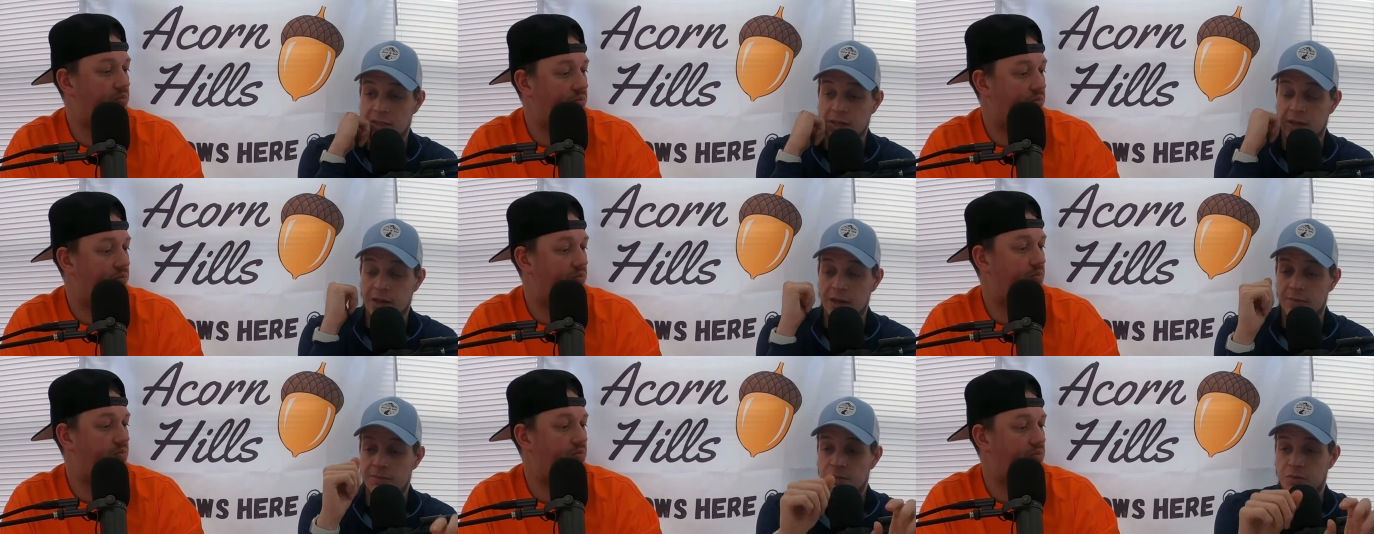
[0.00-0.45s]

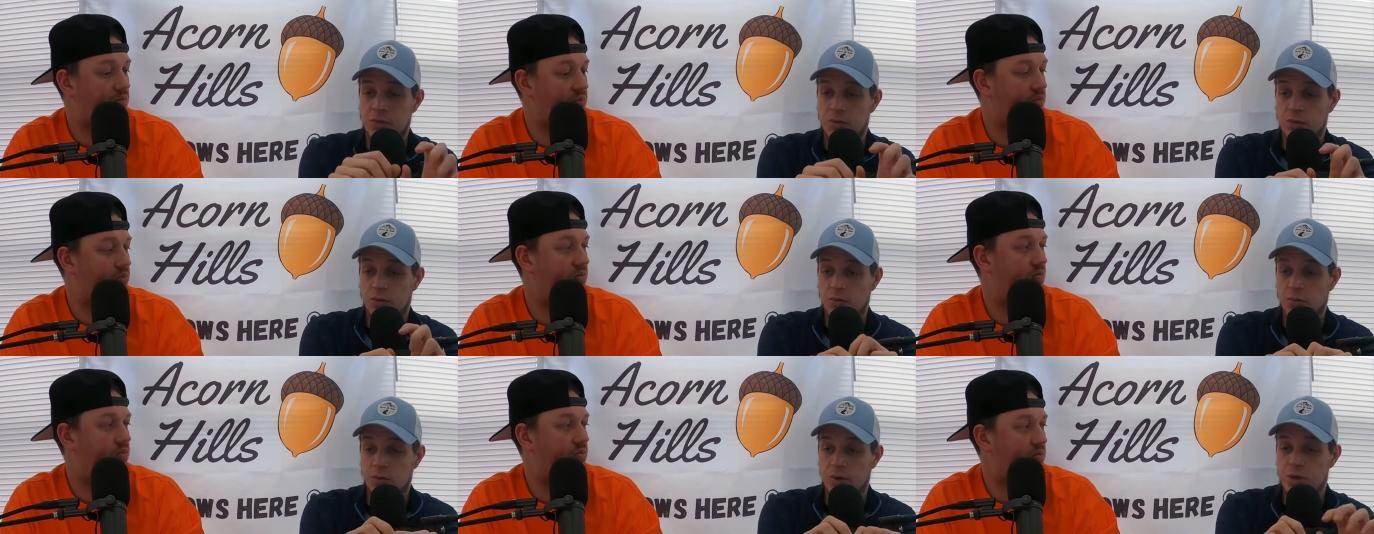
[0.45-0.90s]
Speaker 1: that
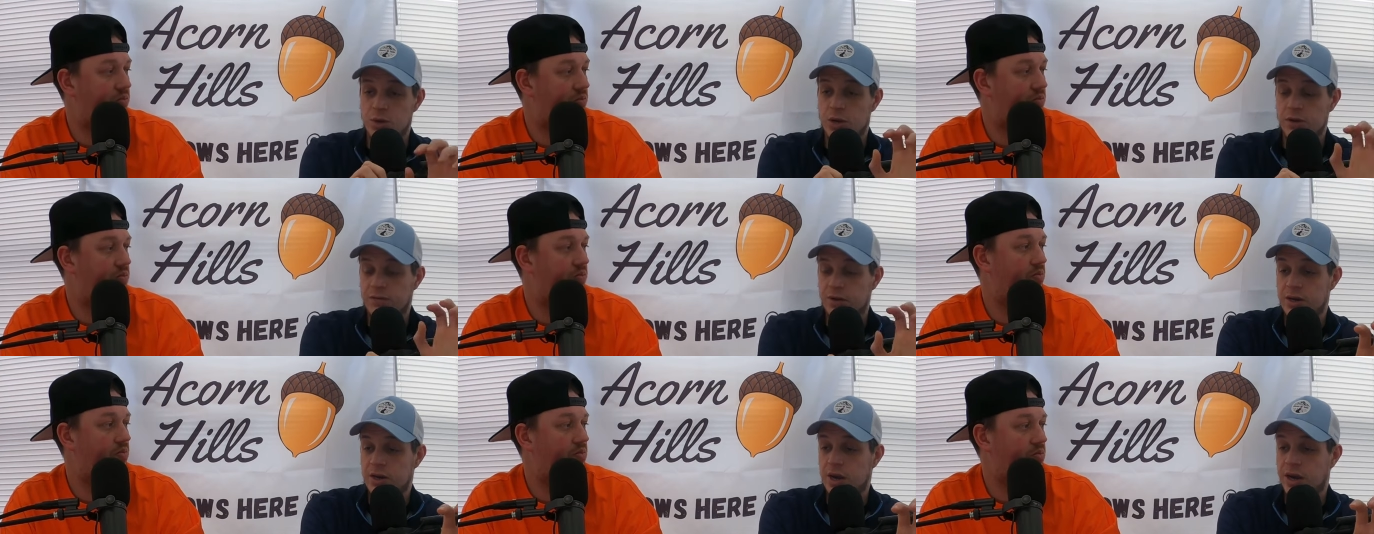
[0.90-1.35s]
when you
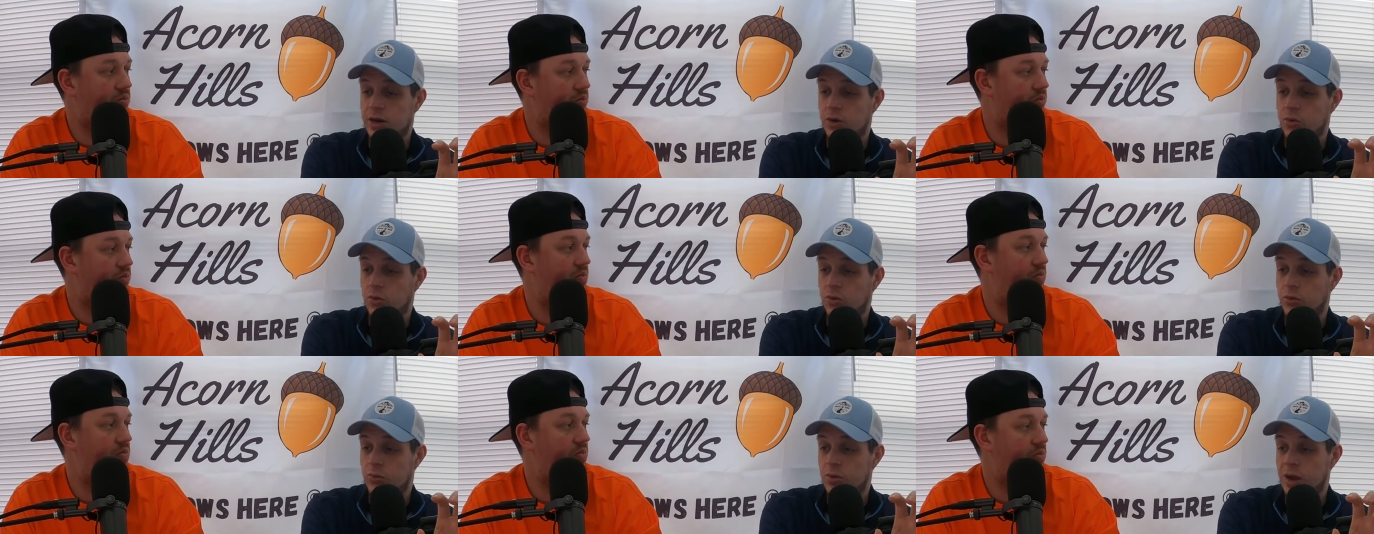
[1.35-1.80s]
have a nine
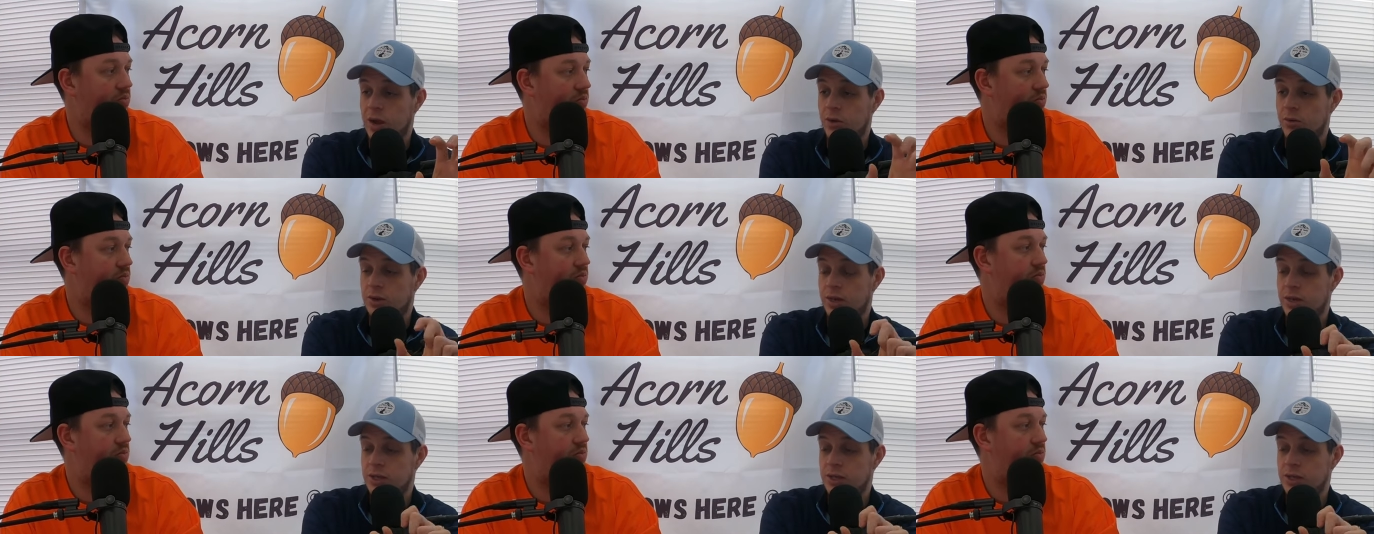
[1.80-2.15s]
hole round,